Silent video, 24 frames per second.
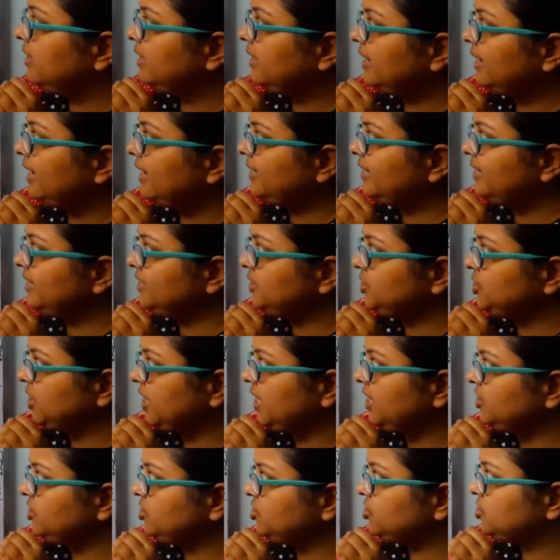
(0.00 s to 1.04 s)
getting
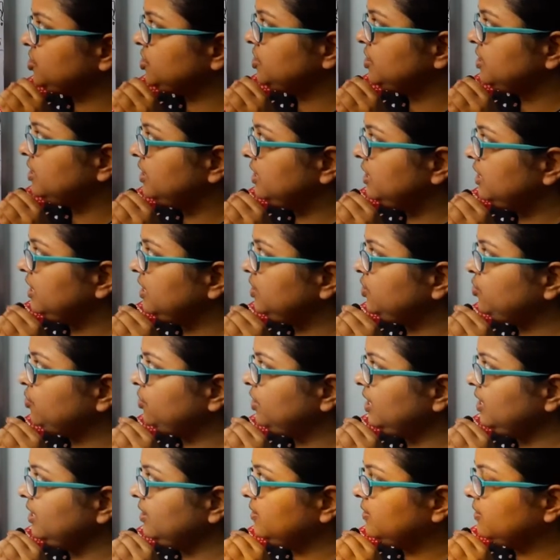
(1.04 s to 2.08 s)
changed into
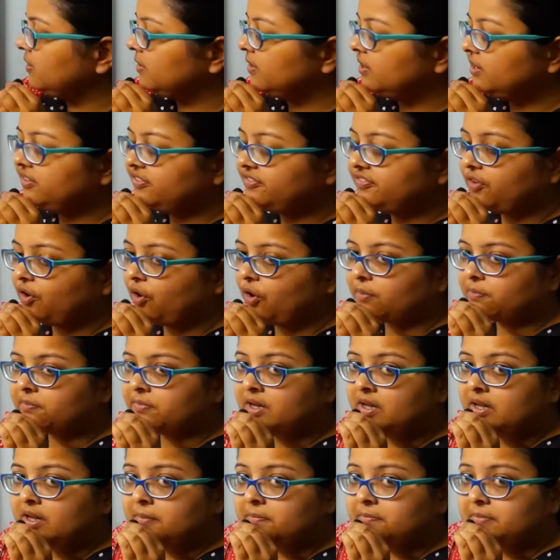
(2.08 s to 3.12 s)
the third form.
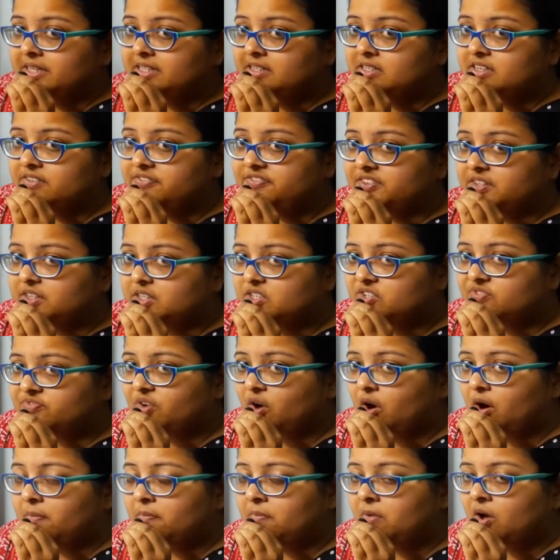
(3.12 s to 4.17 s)
Means the first
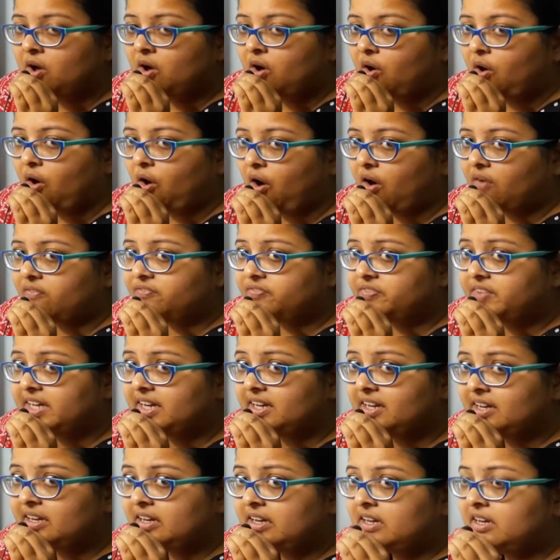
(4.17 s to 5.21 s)
form of the
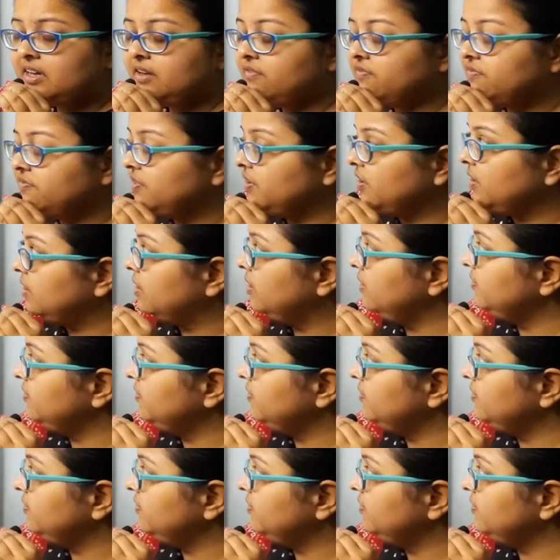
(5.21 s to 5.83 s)
verb